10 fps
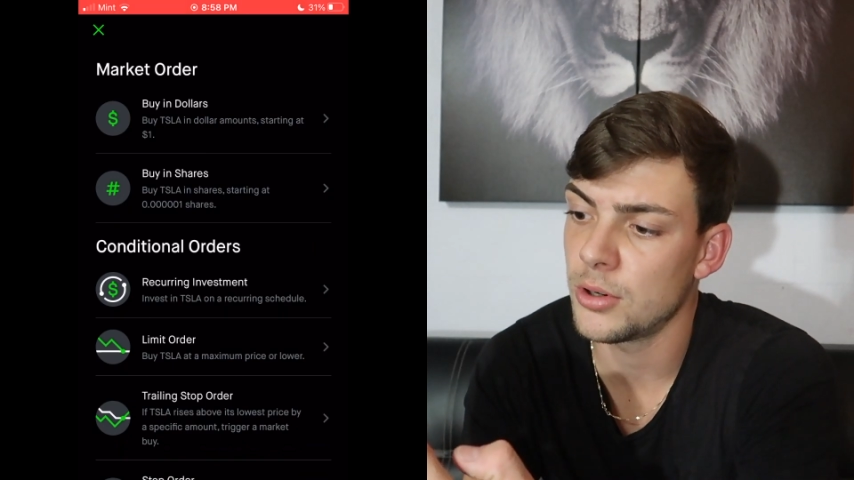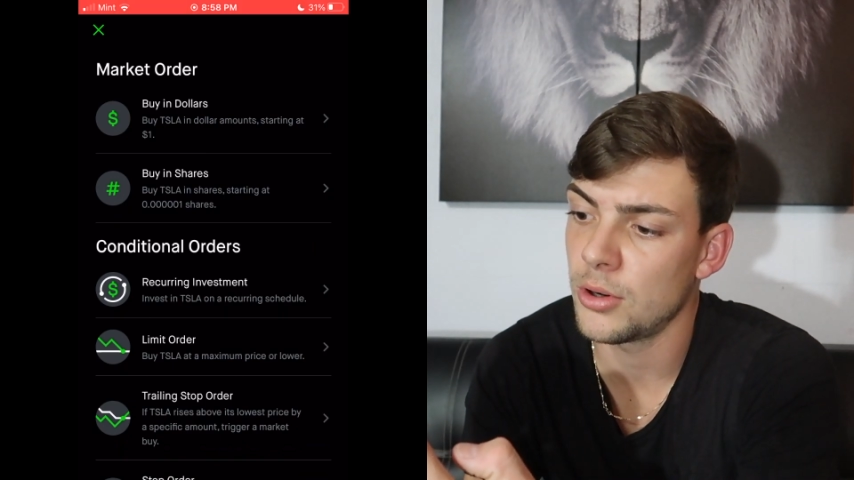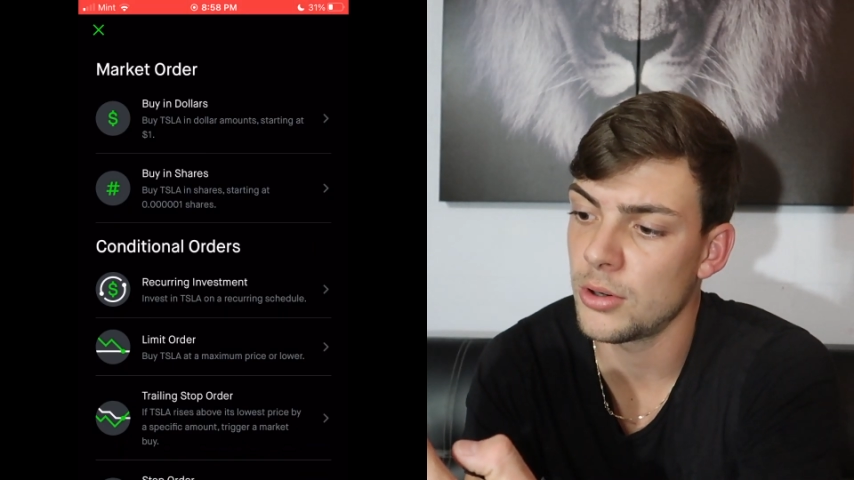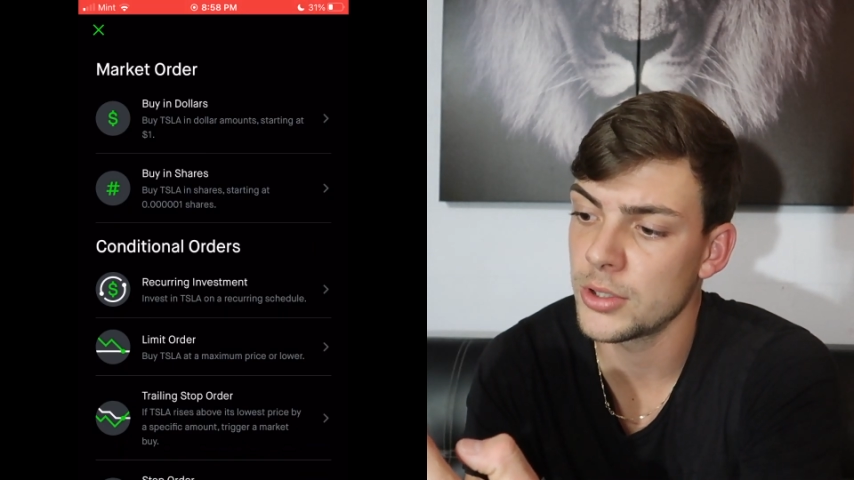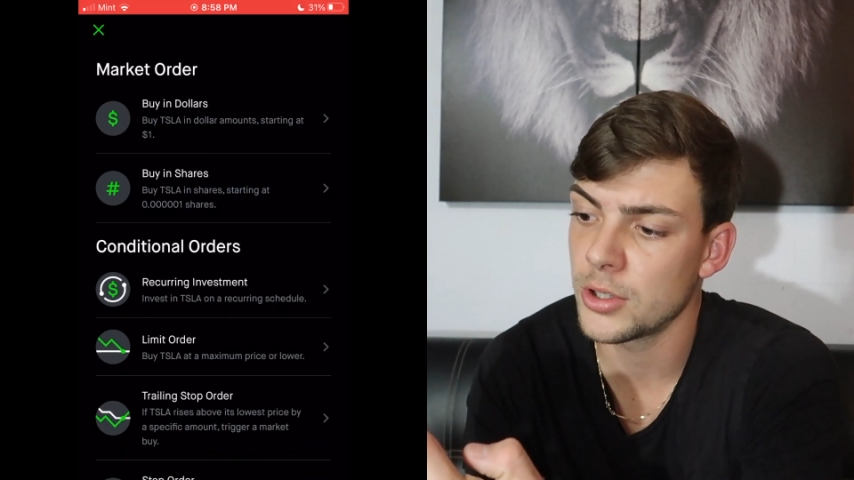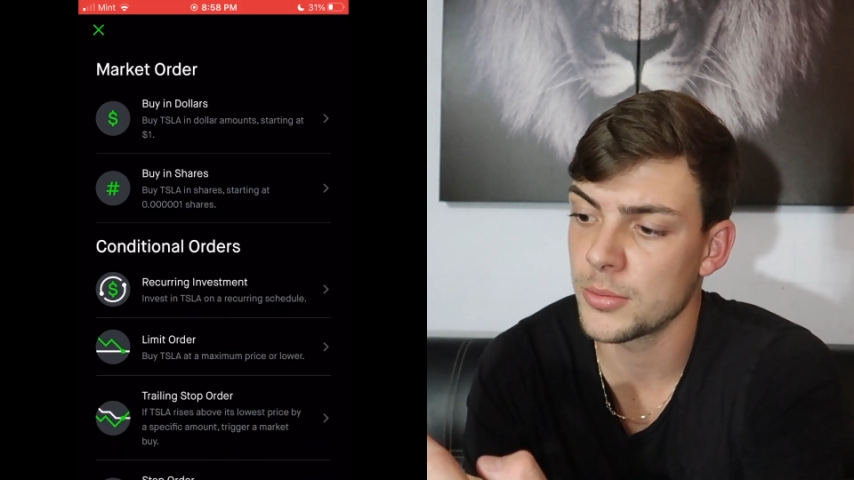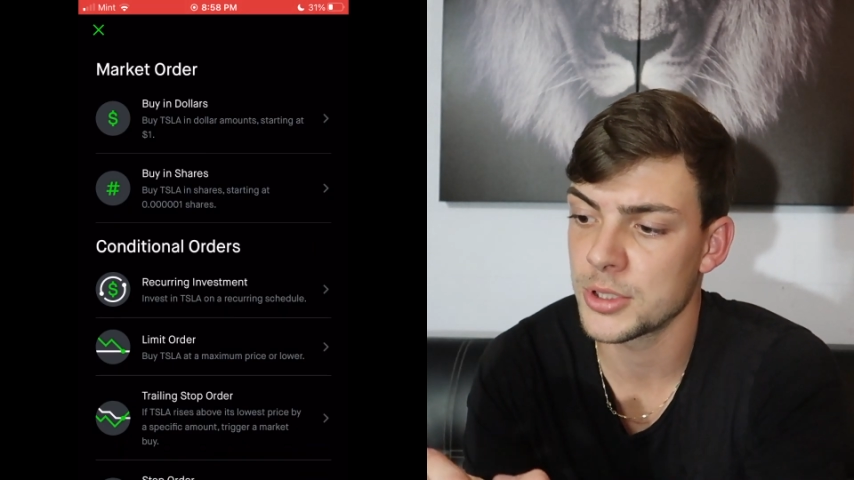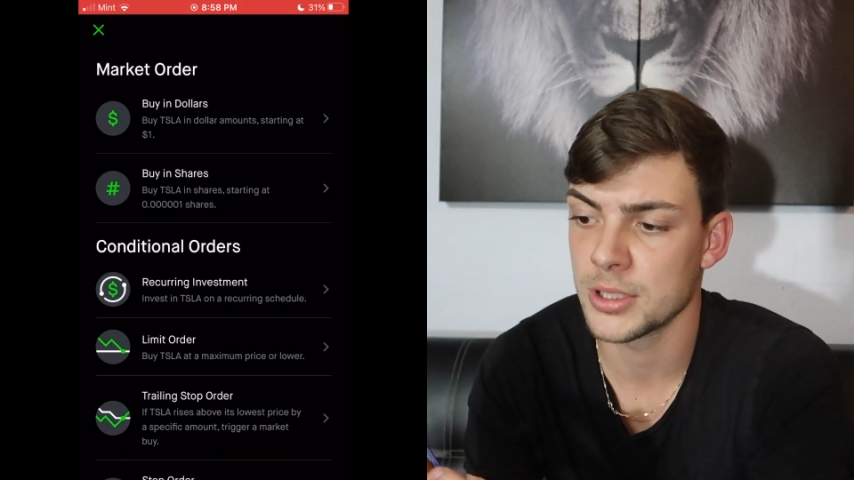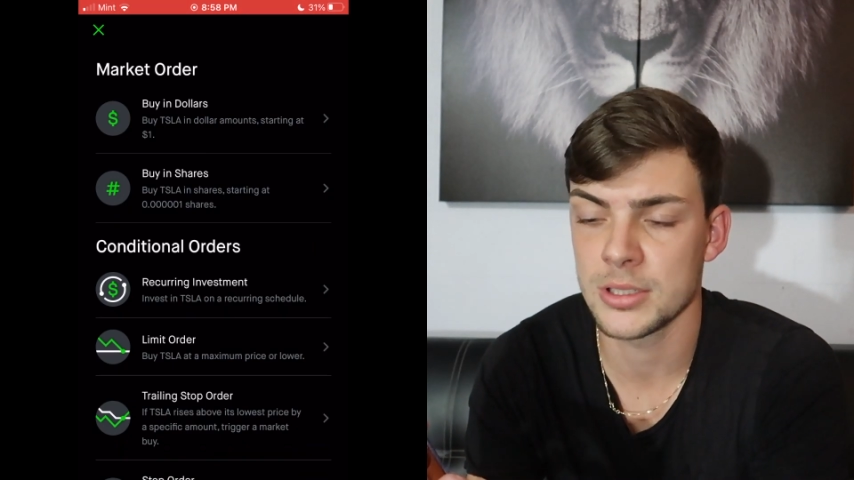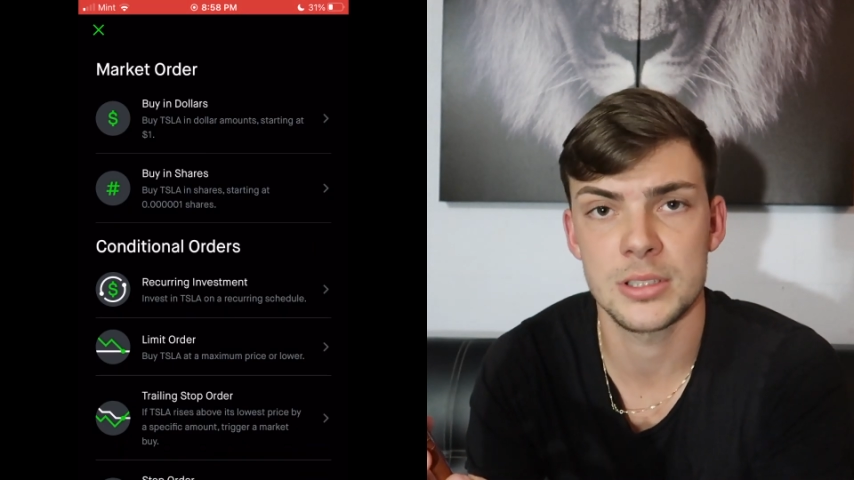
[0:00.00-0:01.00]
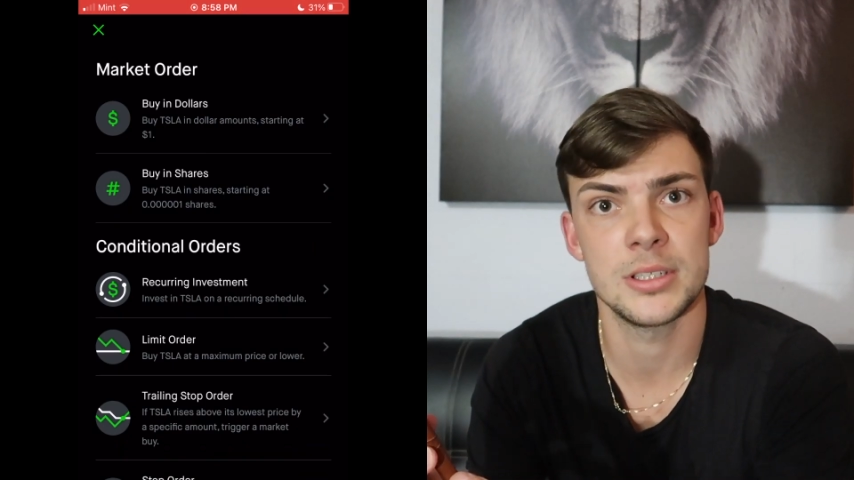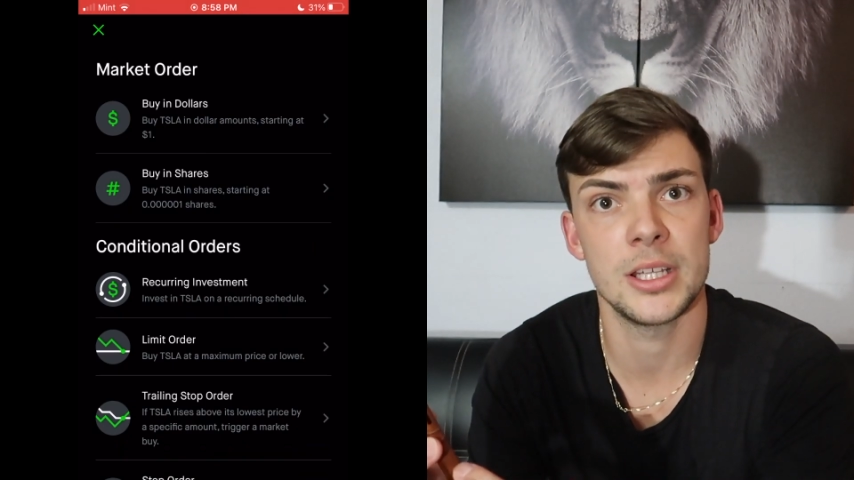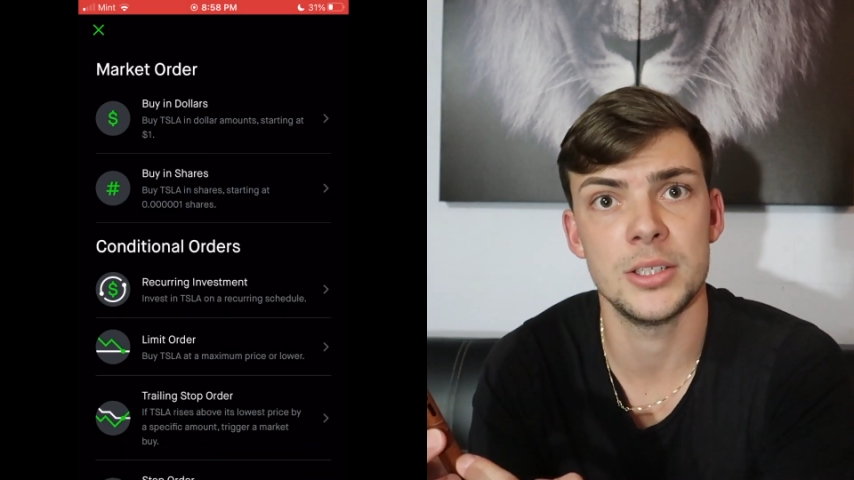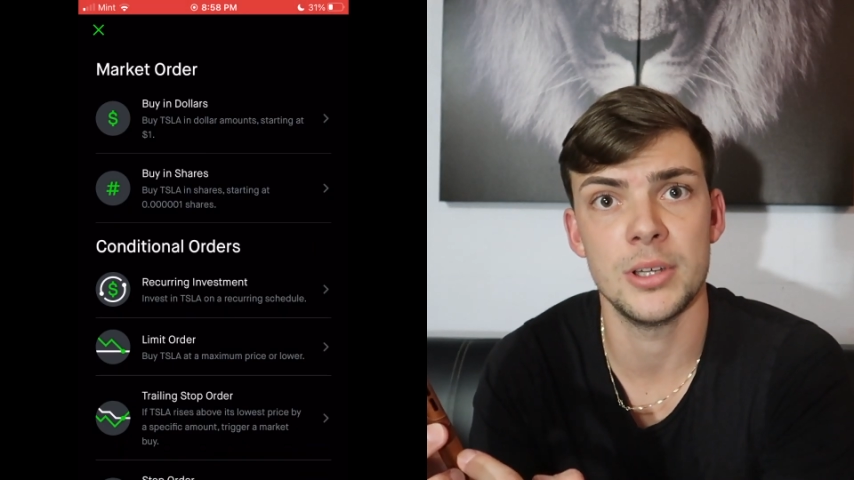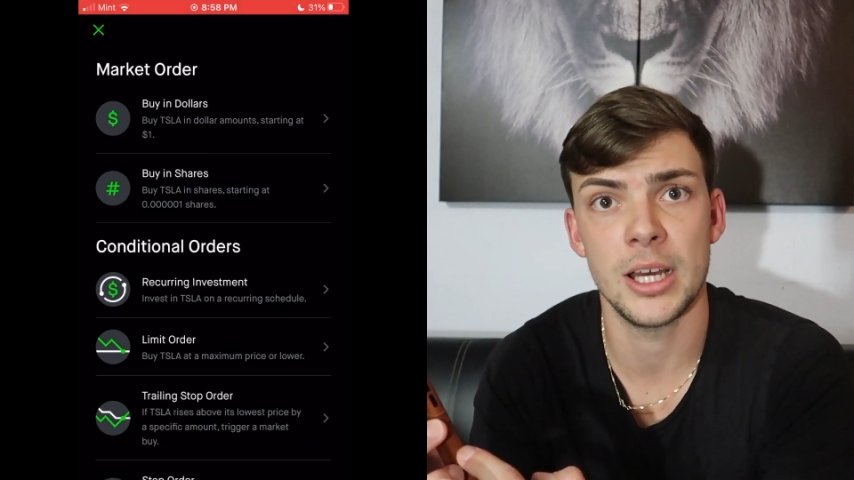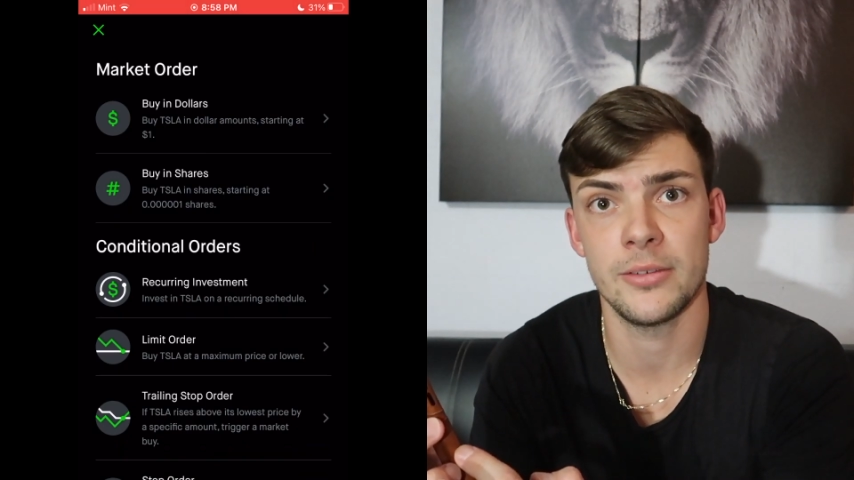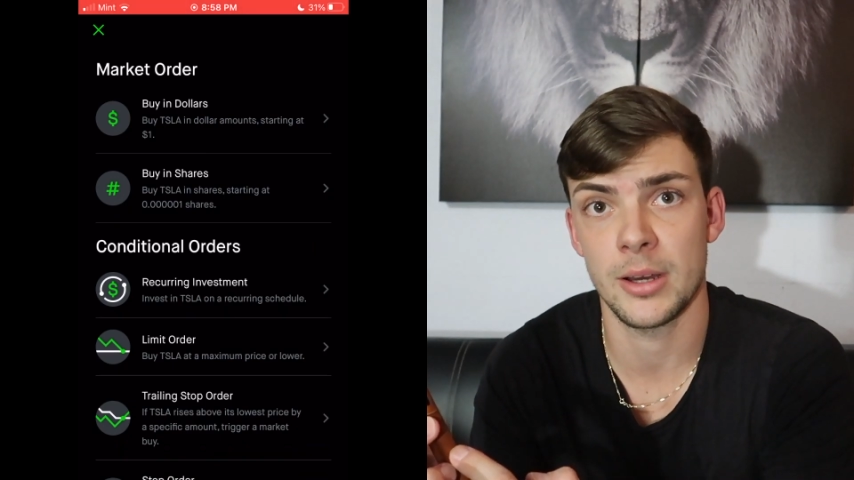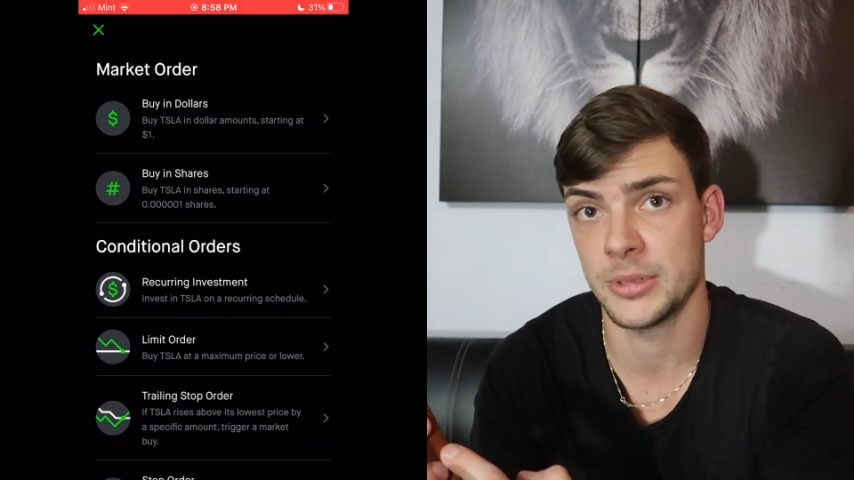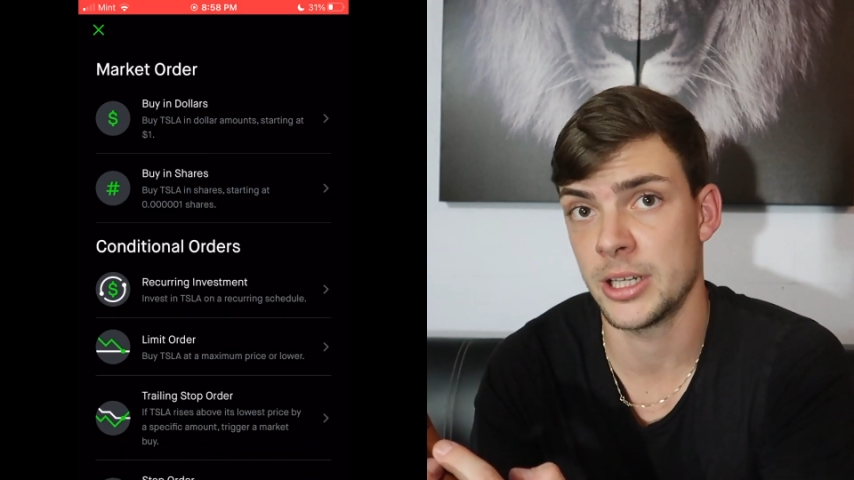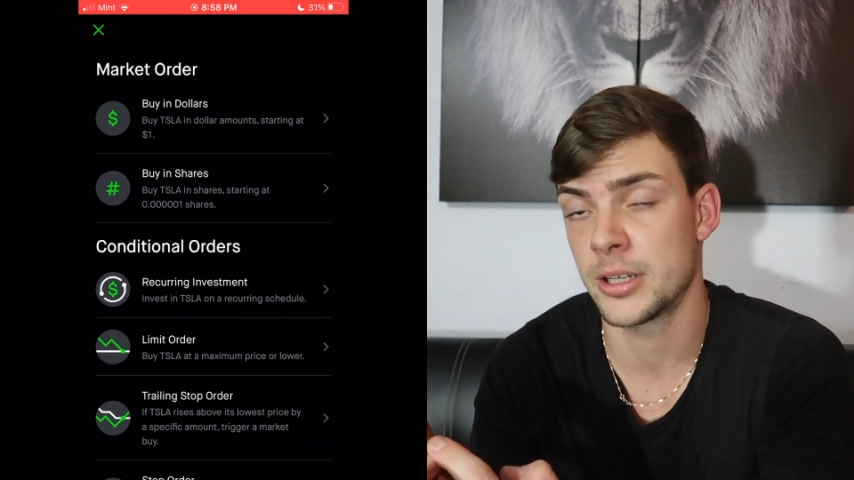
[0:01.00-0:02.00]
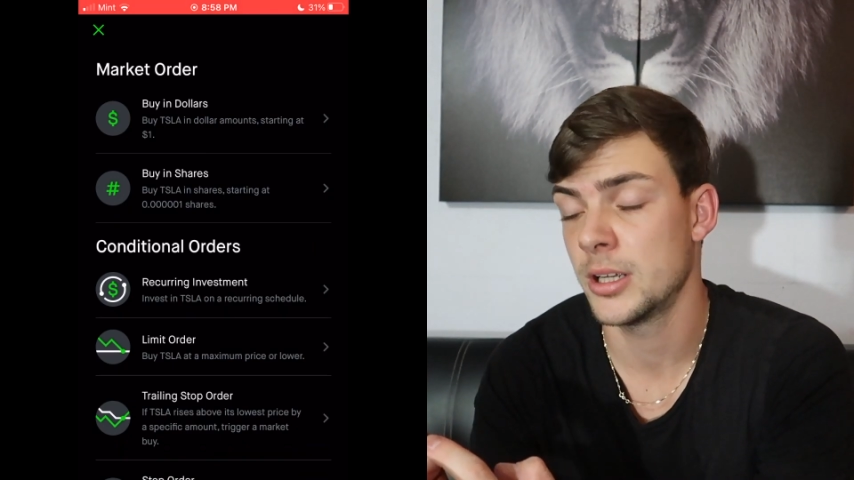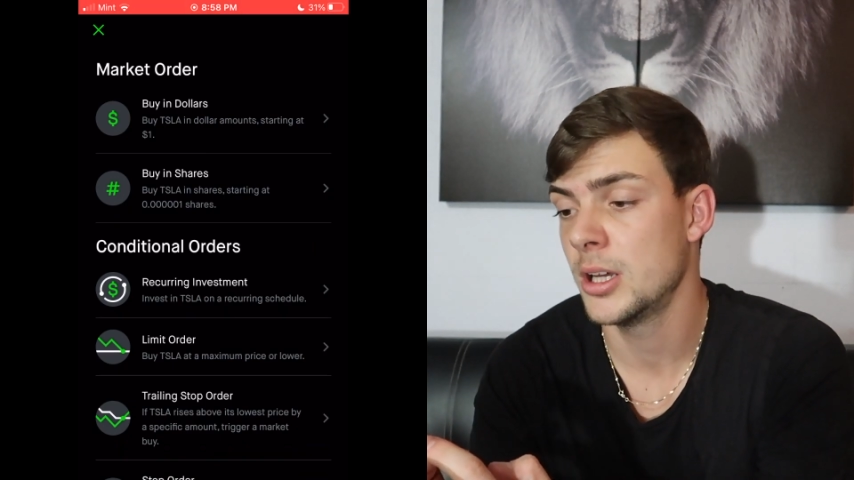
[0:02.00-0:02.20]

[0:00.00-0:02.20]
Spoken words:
all the options that you have up there.